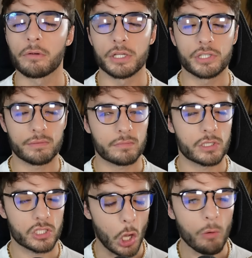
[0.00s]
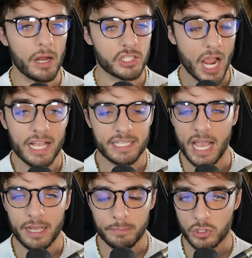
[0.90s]
is so much
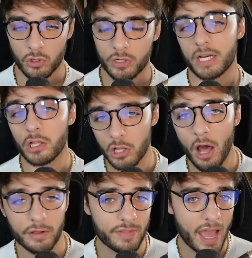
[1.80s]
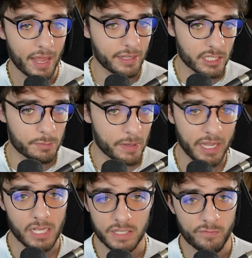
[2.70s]
essay in Berserk, and a lot of that is
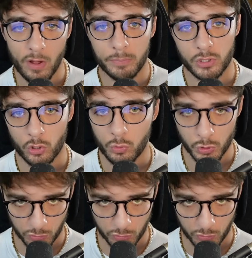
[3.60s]
because of when Berserk was